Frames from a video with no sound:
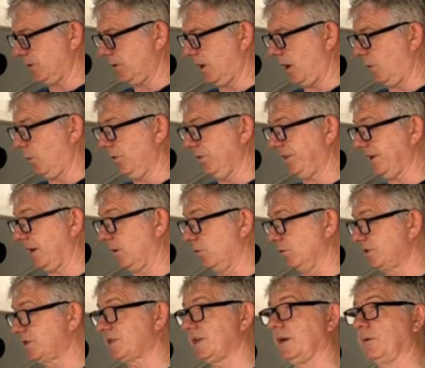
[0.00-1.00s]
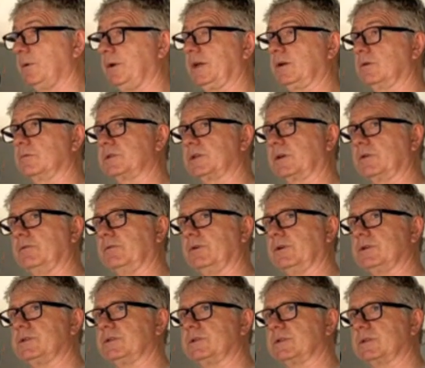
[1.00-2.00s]
One thing I would say when it comes to
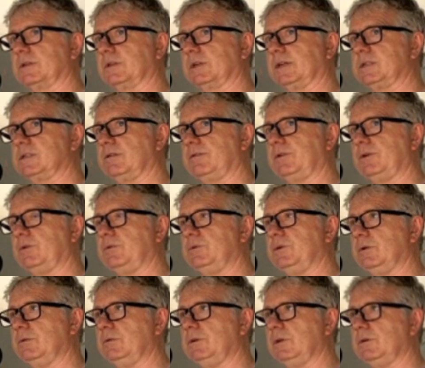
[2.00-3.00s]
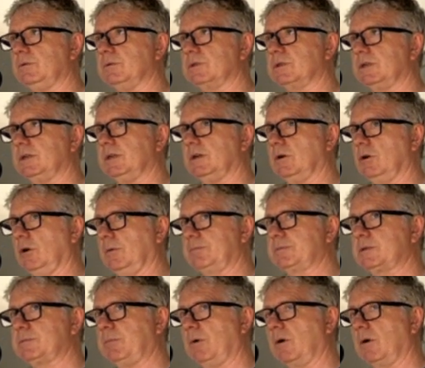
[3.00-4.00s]
conversions and things, if you do use the
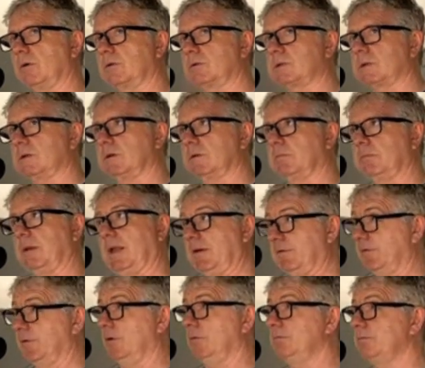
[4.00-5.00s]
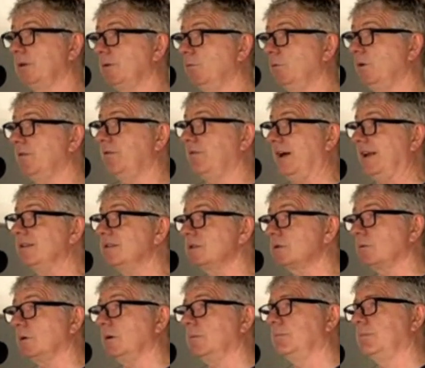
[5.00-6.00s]
HubSpot platform, and we're
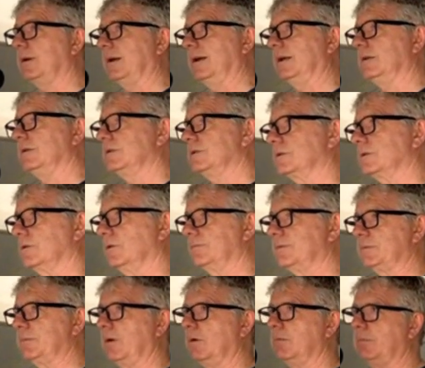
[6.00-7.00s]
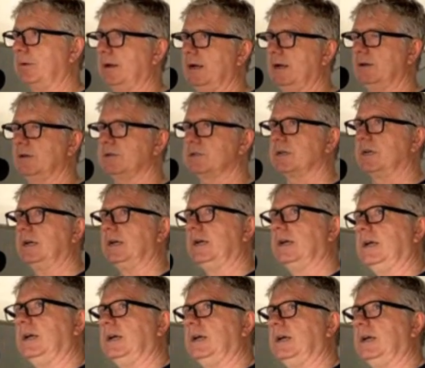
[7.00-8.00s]
fans, we're partners, HubSpot partners,
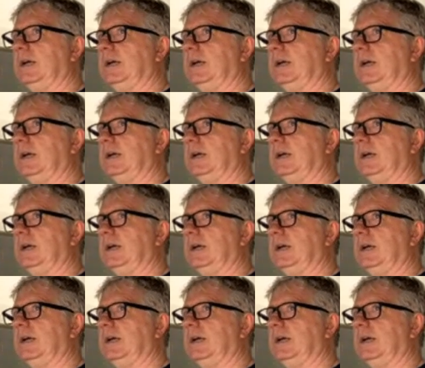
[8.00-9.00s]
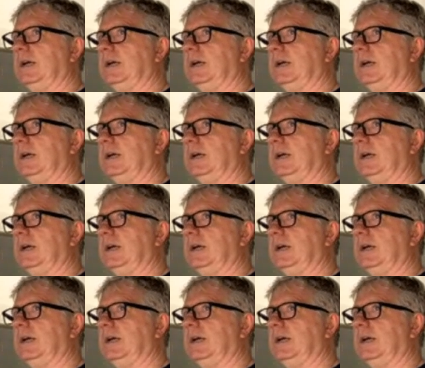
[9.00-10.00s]
but we're nice HubSpot partners. We're
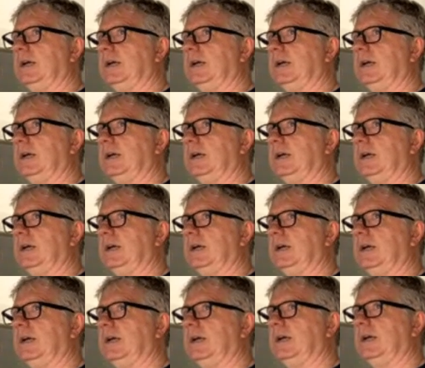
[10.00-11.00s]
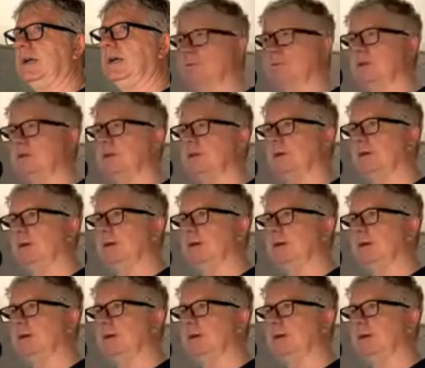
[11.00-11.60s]
not just trying to flog you software you don't need.